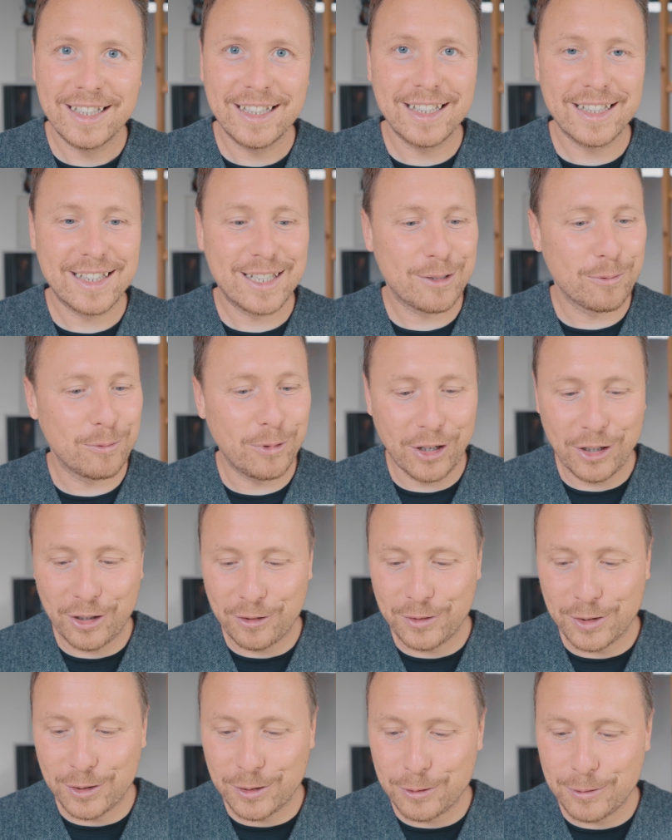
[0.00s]
It's one of
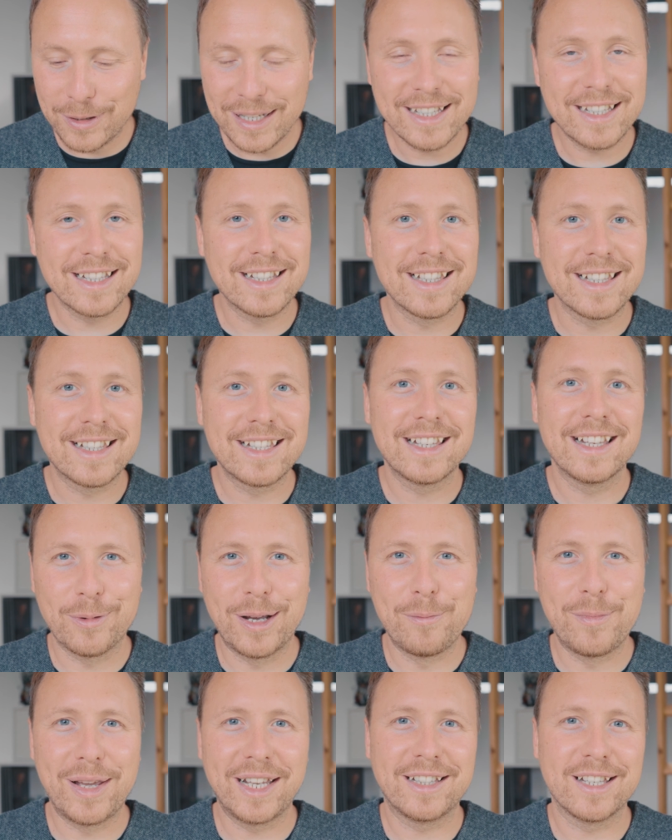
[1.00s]
the reasons why I
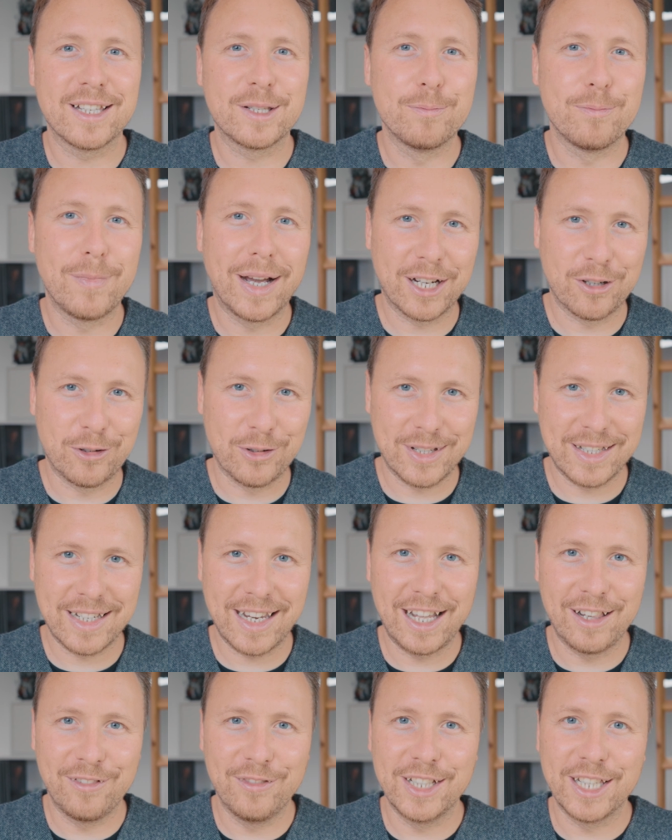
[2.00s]
made this
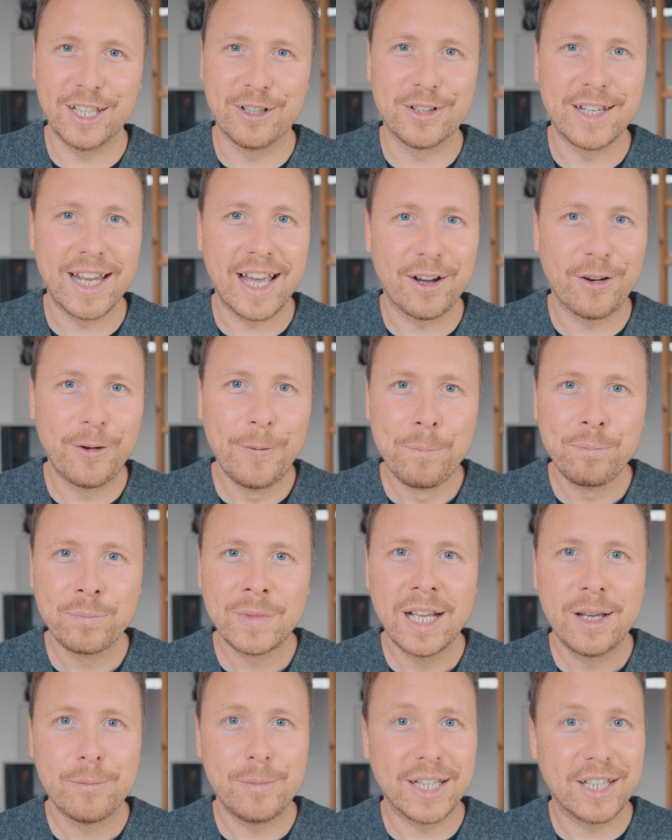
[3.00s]
Microscale video now,
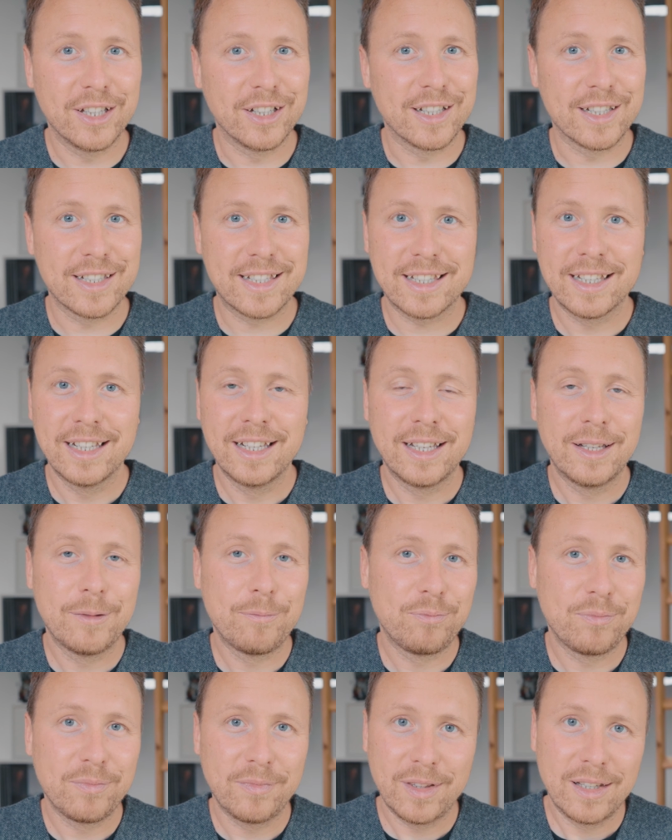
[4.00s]
because
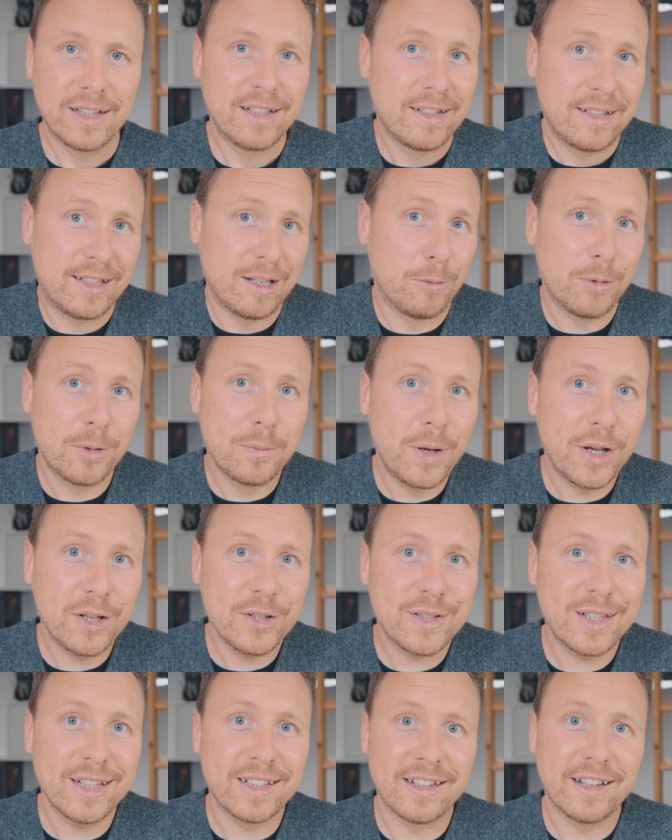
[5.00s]
someone
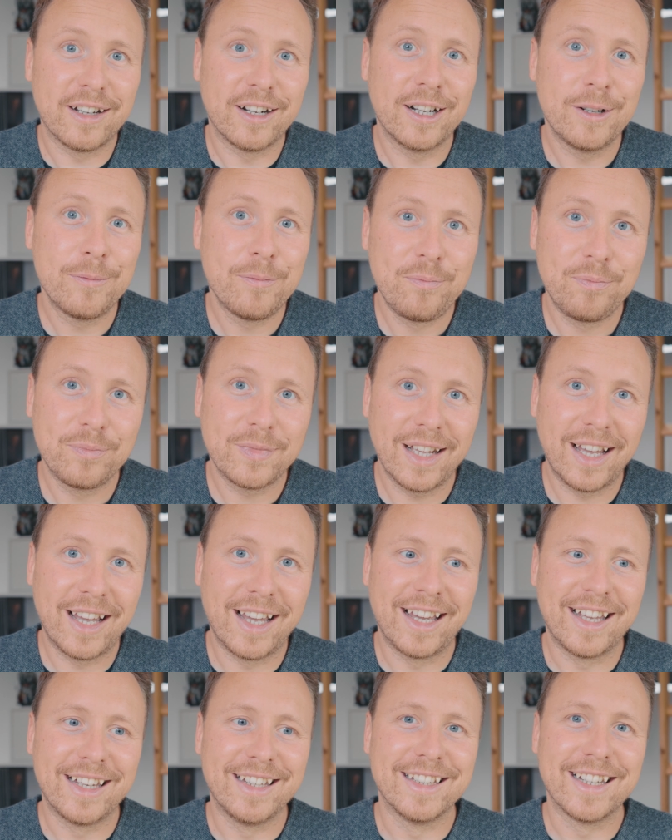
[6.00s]
posted there
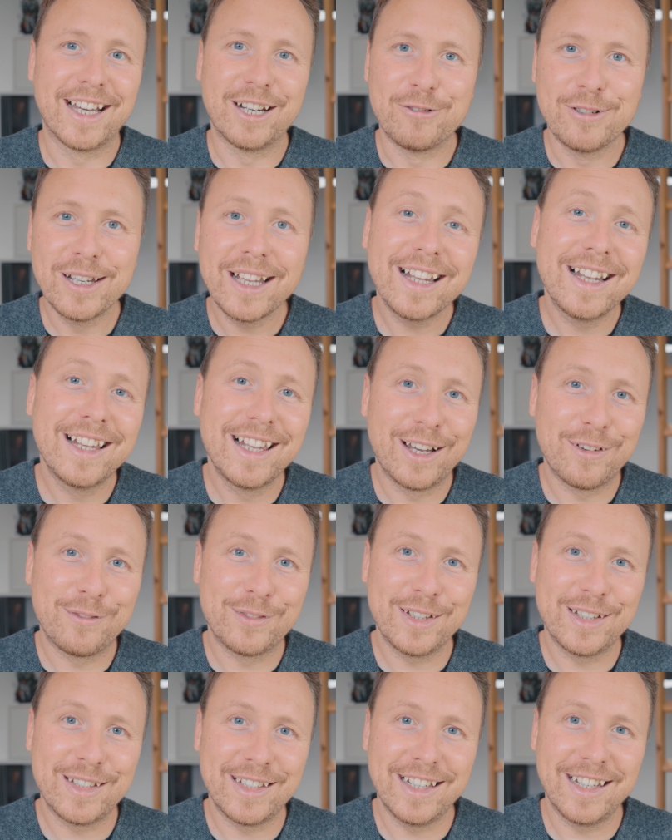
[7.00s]
and I really
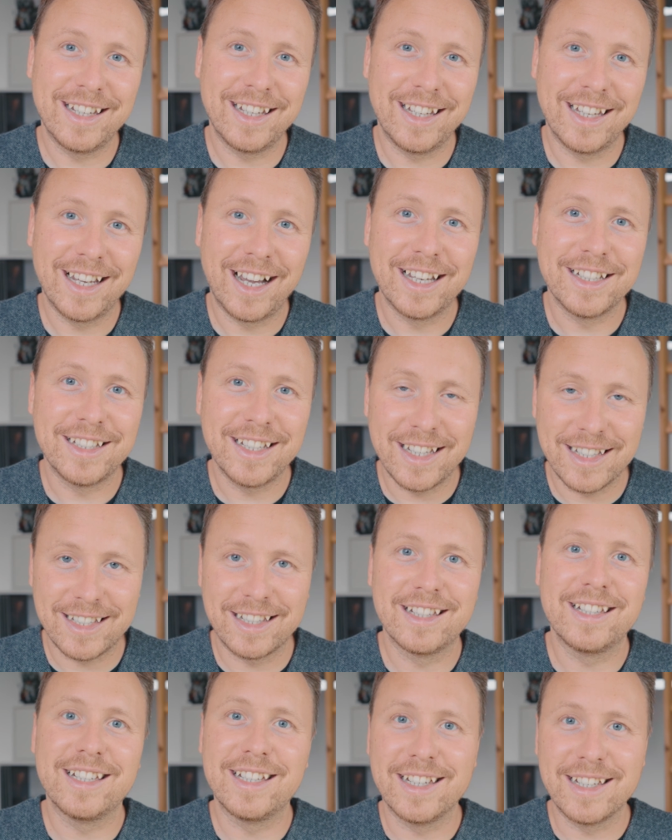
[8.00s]
loved the ideas
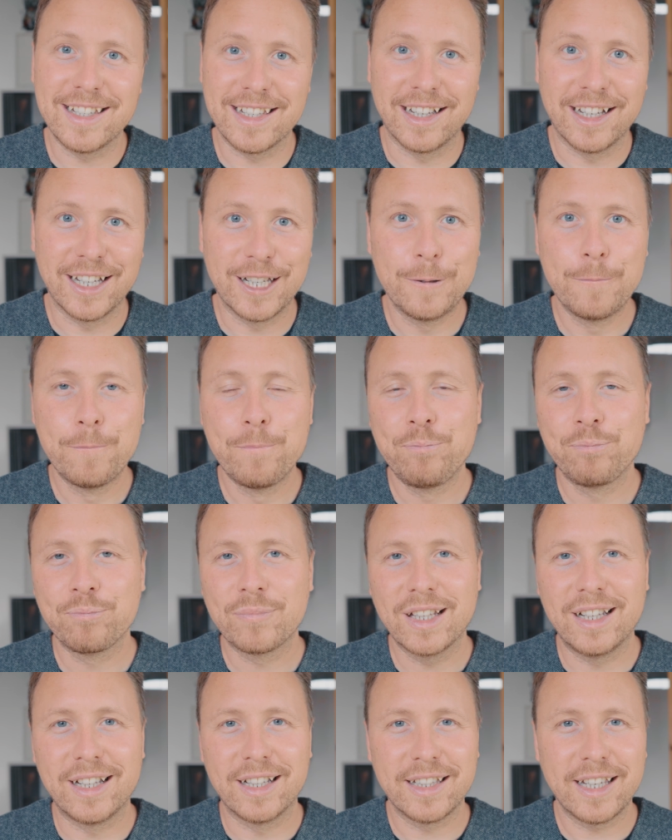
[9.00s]
and the design.
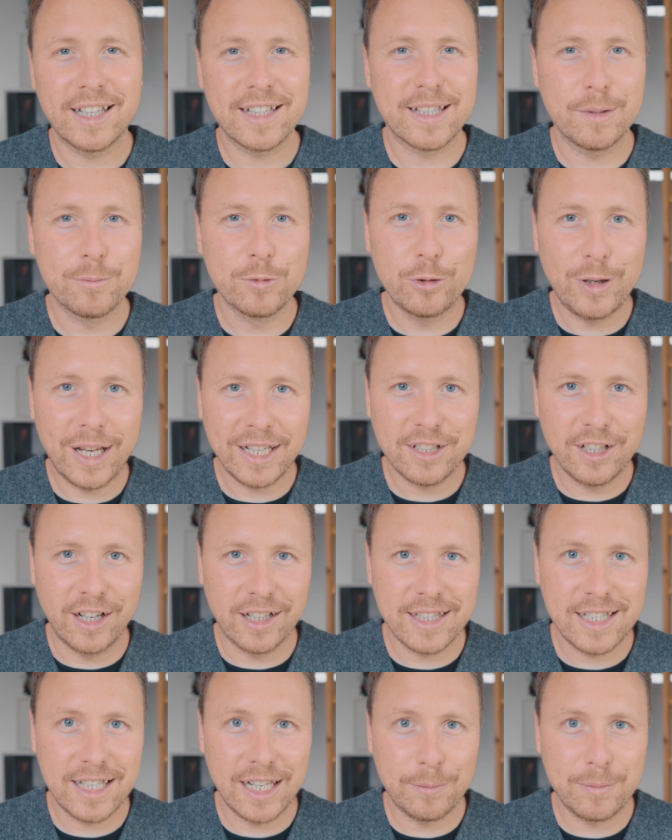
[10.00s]
There are some great
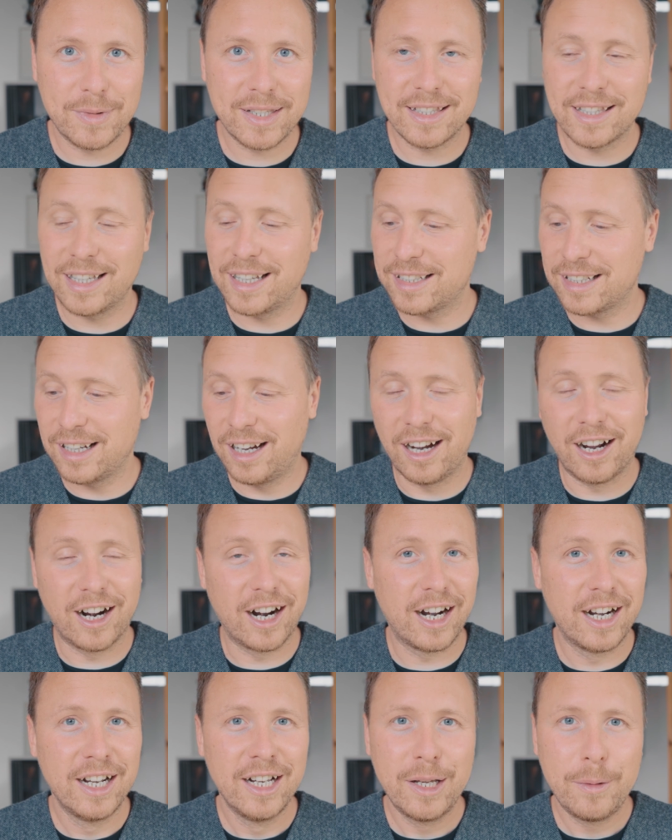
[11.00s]
concepts that
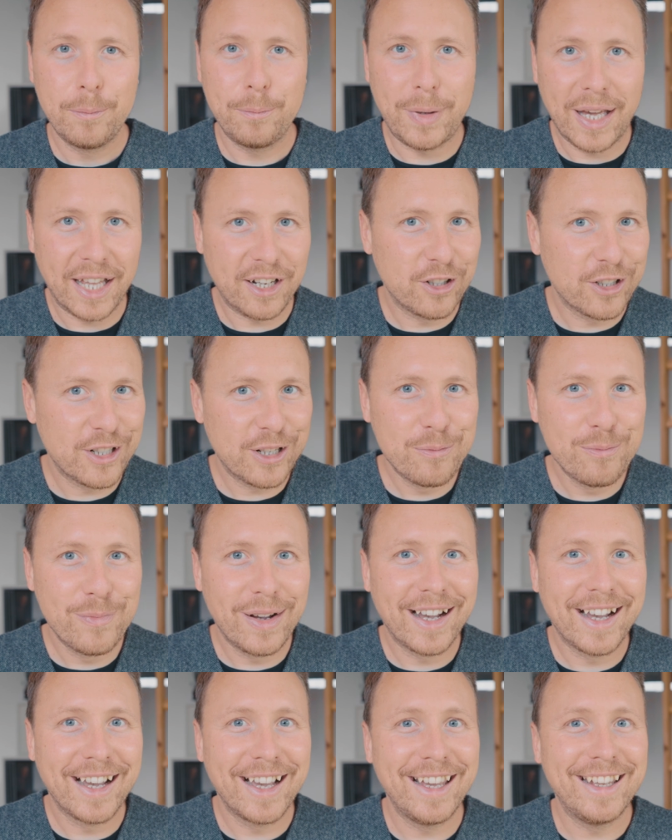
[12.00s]
are better than
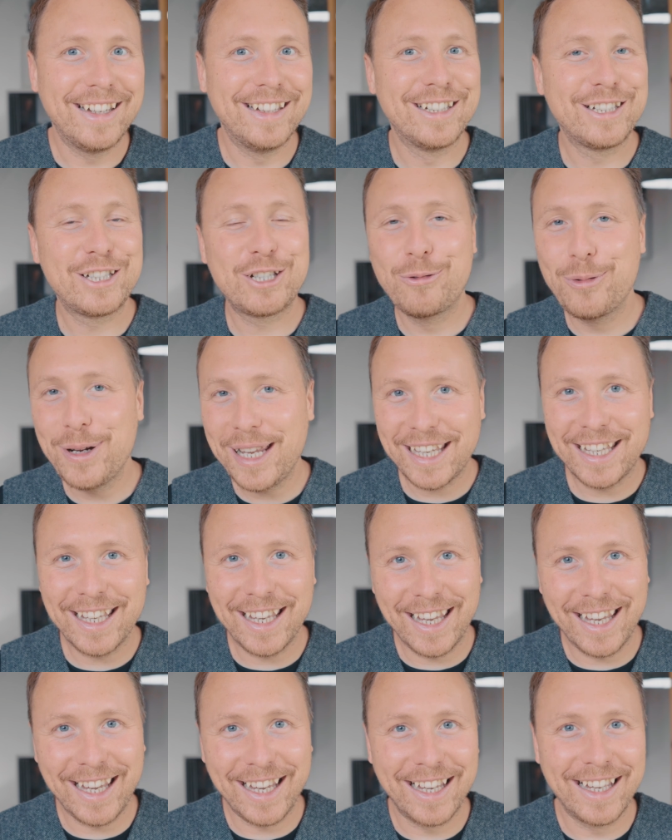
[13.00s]
mine,
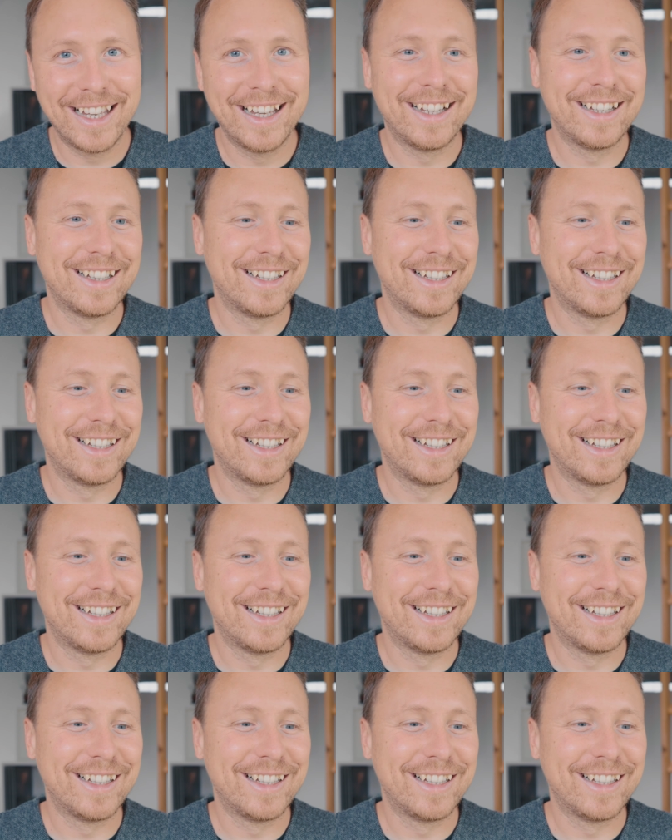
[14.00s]
tweaking